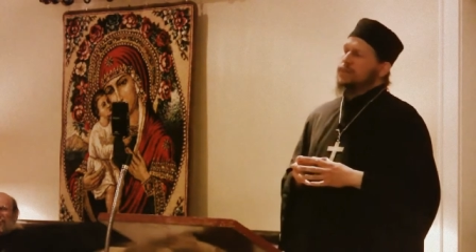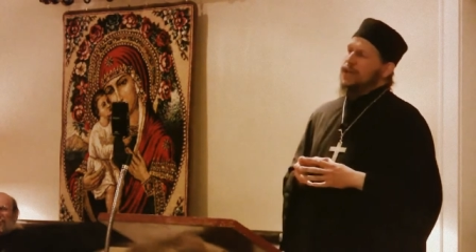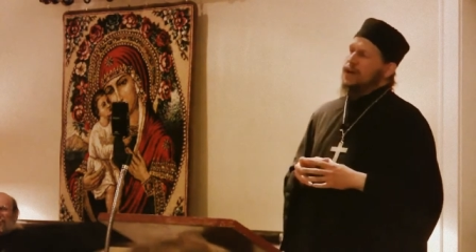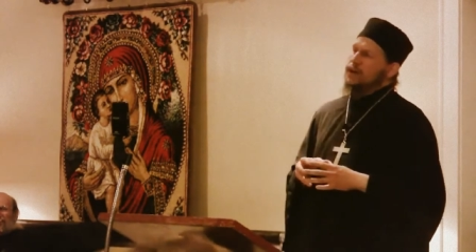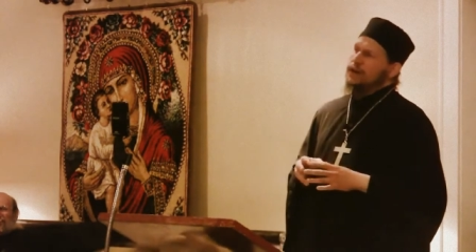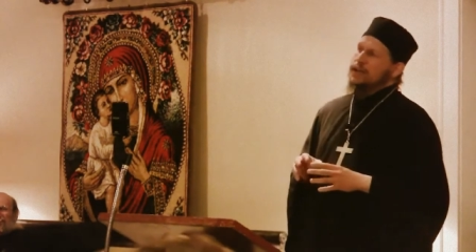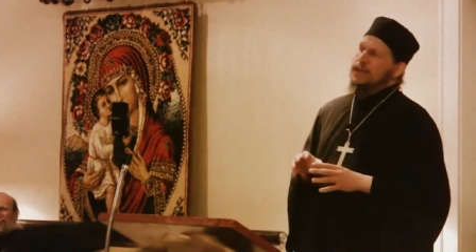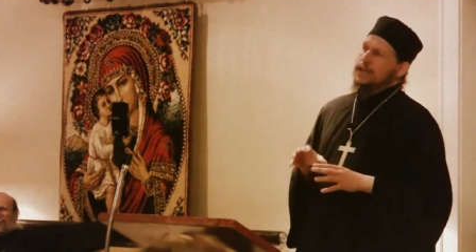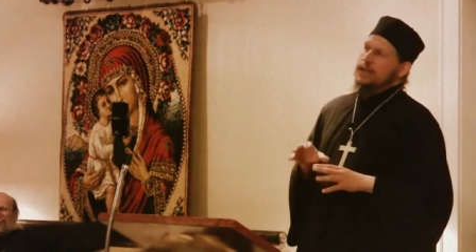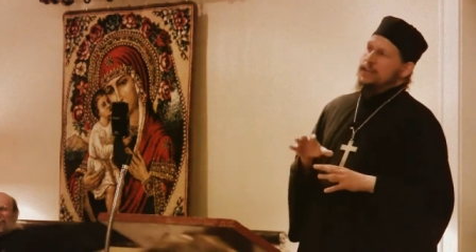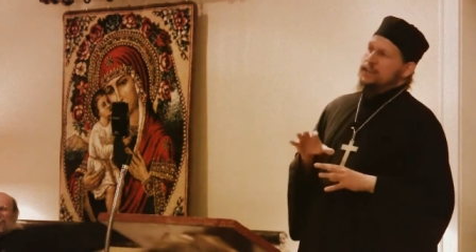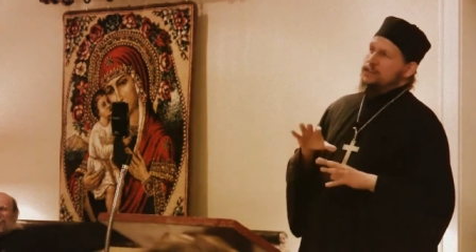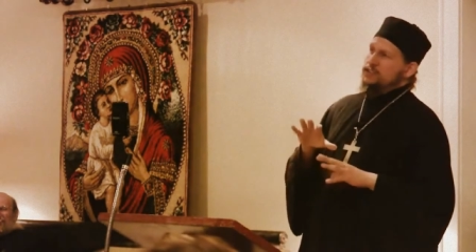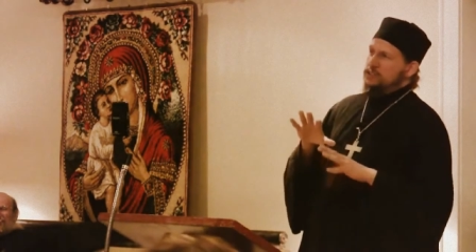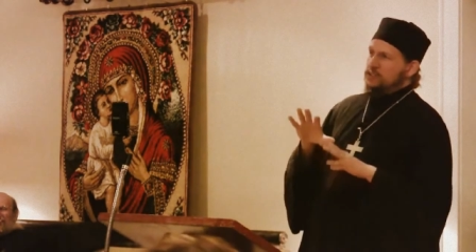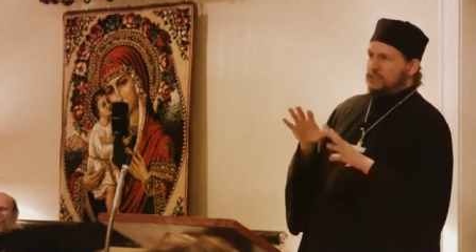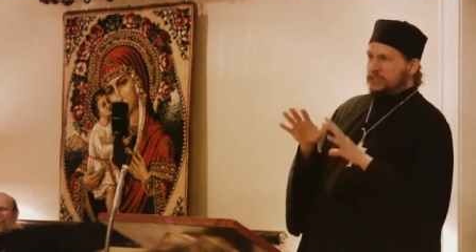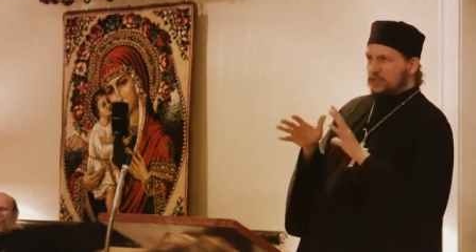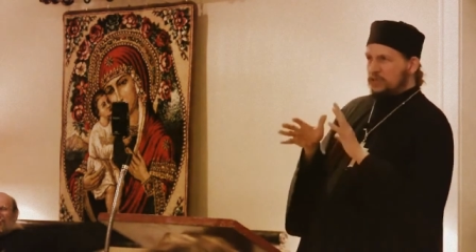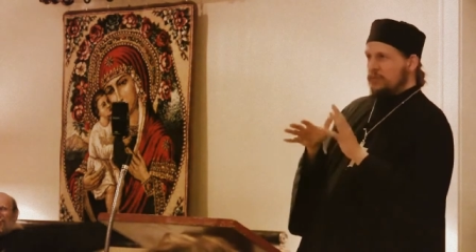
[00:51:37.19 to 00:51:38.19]
Now, there's
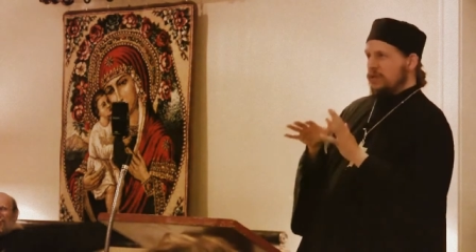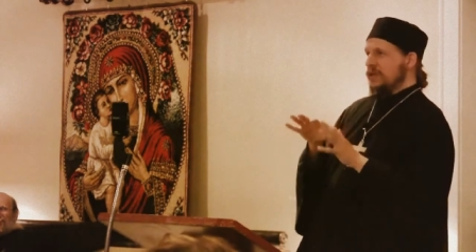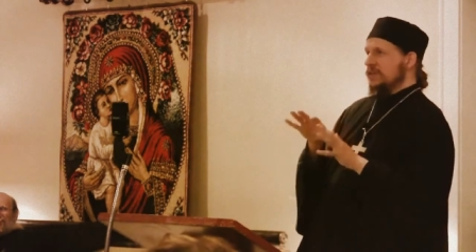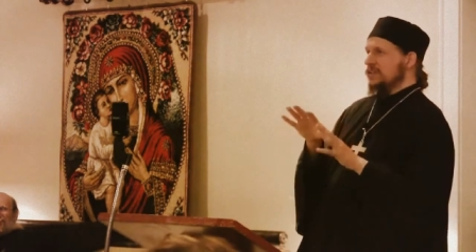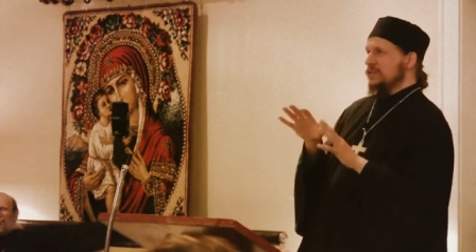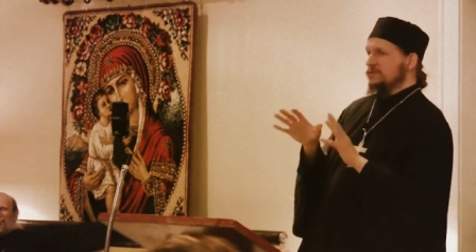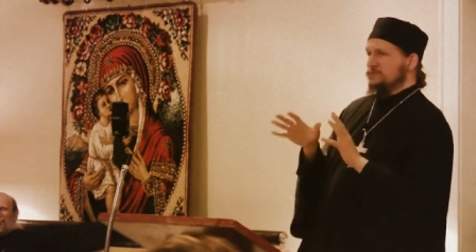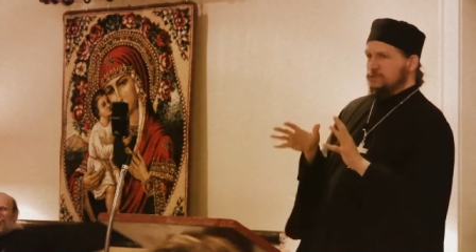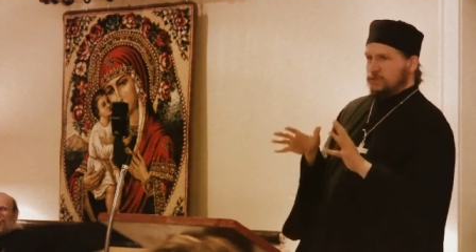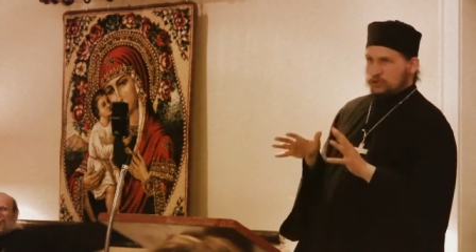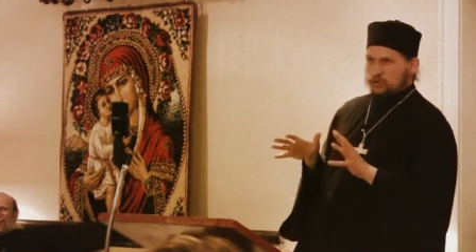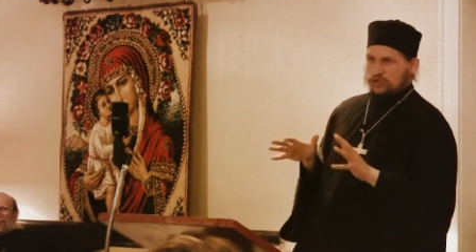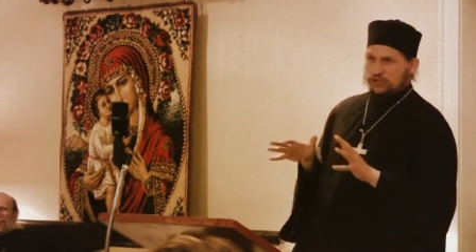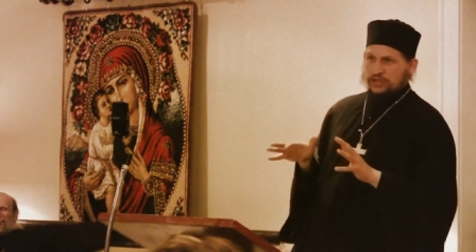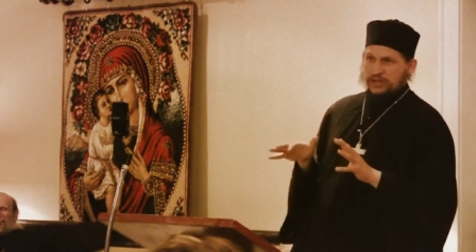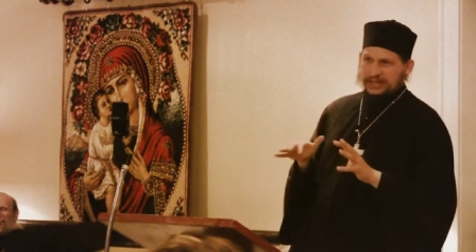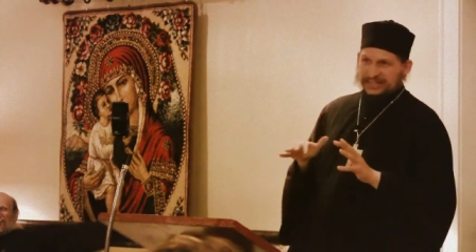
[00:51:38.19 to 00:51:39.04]
a little bit of confusion